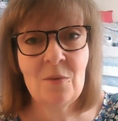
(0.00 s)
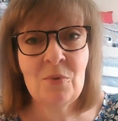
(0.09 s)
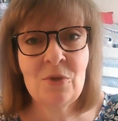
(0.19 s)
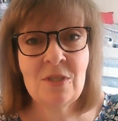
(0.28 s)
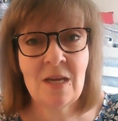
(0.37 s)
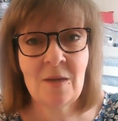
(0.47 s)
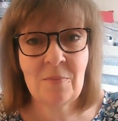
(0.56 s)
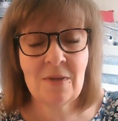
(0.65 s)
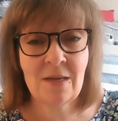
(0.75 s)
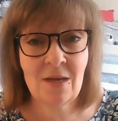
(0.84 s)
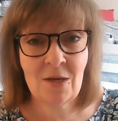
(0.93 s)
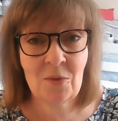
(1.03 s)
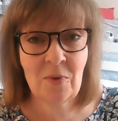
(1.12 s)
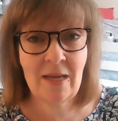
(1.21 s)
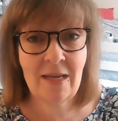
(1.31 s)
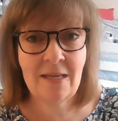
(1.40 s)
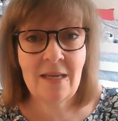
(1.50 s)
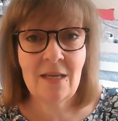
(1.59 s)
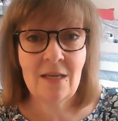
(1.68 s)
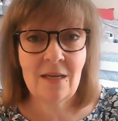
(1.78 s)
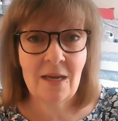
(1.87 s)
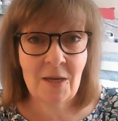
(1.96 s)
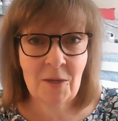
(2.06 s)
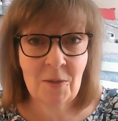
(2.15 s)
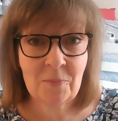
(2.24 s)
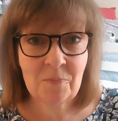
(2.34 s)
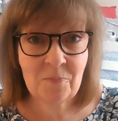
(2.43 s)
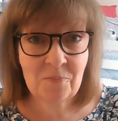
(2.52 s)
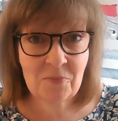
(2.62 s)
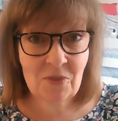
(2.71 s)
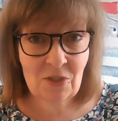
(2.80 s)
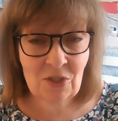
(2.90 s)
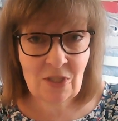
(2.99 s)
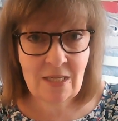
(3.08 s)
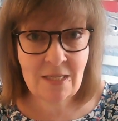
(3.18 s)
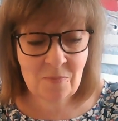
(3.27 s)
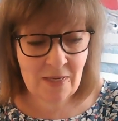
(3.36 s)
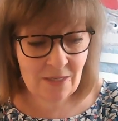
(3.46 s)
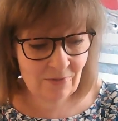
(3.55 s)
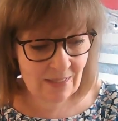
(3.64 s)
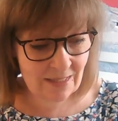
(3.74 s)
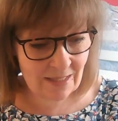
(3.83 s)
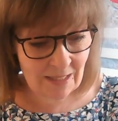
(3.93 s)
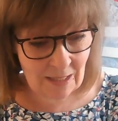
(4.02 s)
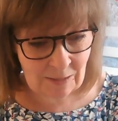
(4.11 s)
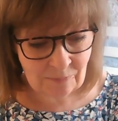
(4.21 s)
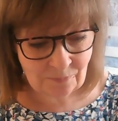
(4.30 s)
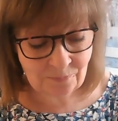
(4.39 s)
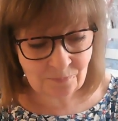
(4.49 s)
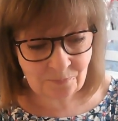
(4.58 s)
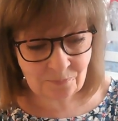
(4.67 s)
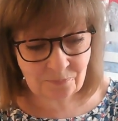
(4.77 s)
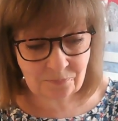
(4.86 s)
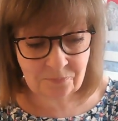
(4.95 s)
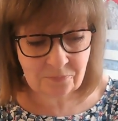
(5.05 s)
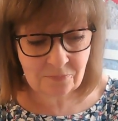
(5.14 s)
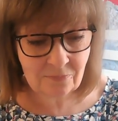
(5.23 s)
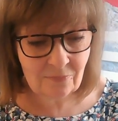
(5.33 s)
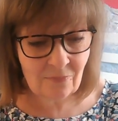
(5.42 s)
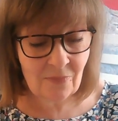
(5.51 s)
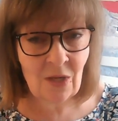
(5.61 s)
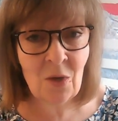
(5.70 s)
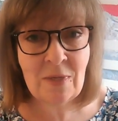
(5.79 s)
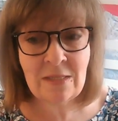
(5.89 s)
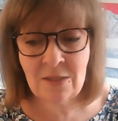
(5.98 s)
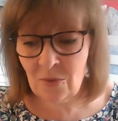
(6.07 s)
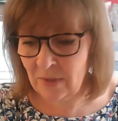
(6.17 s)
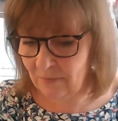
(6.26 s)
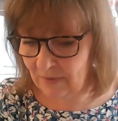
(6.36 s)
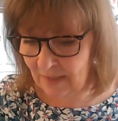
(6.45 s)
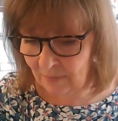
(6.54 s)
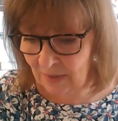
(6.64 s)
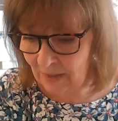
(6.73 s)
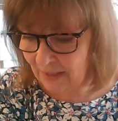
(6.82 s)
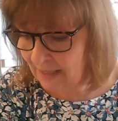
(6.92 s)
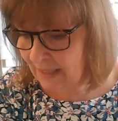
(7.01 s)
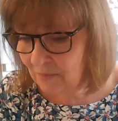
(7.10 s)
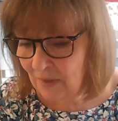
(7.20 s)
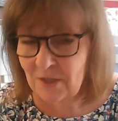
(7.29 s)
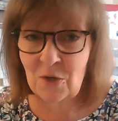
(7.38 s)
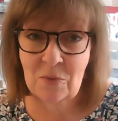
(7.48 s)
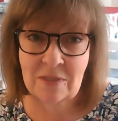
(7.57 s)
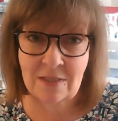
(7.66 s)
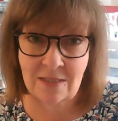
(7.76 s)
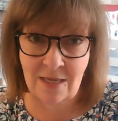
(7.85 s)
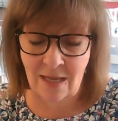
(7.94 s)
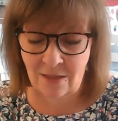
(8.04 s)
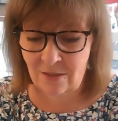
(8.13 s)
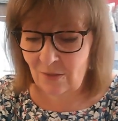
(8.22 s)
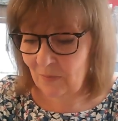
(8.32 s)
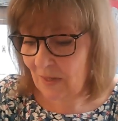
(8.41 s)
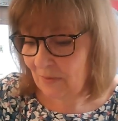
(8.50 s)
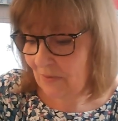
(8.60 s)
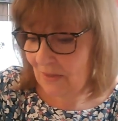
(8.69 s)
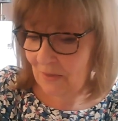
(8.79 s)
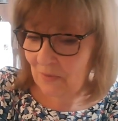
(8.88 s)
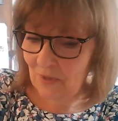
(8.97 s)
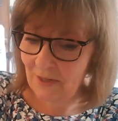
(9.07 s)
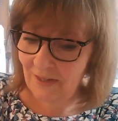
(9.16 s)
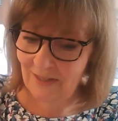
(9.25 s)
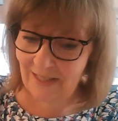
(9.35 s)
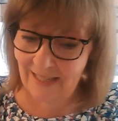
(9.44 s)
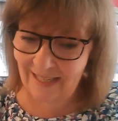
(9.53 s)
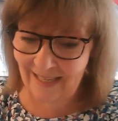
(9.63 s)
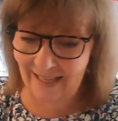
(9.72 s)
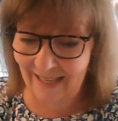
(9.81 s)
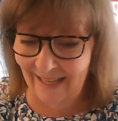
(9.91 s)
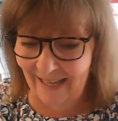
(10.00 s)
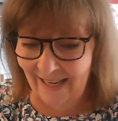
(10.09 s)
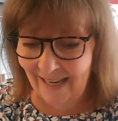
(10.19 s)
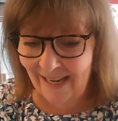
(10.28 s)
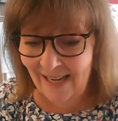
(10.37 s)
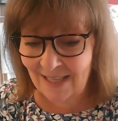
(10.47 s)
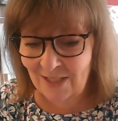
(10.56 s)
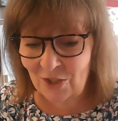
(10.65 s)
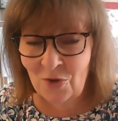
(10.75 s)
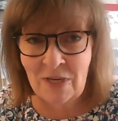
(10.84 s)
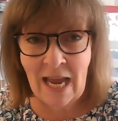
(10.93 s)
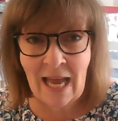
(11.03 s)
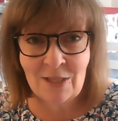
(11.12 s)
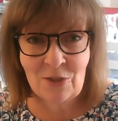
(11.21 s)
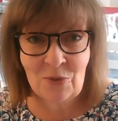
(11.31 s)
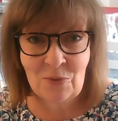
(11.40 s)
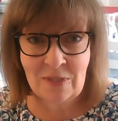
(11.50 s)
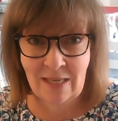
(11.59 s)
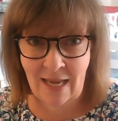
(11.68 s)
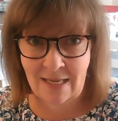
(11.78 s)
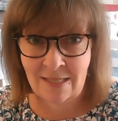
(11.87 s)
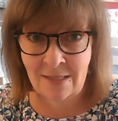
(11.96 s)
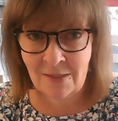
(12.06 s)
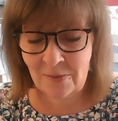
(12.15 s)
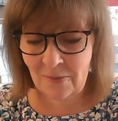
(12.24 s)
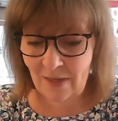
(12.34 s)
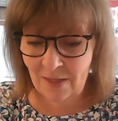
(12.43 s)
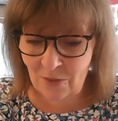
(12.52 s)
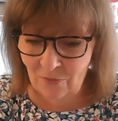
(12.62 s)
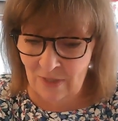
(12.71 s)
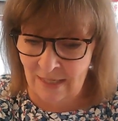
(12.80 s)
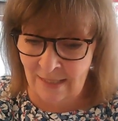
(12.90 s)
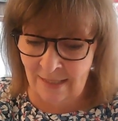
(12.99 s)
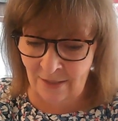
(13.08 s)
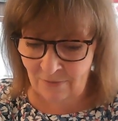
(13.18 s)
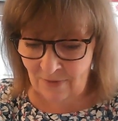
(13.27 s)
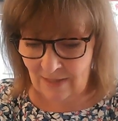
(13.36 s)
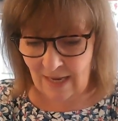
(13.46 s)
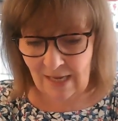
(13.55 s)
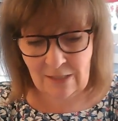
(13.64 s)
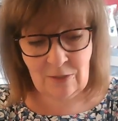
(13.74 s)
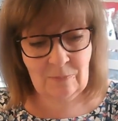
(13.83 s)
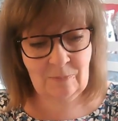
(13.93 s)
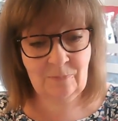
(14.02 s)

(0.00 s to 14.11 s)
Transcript: put up a colourway um, that she has made recently Oh, it's so lovely. I need my notes to tell you about this one. And she only had two skeins, and the reason for that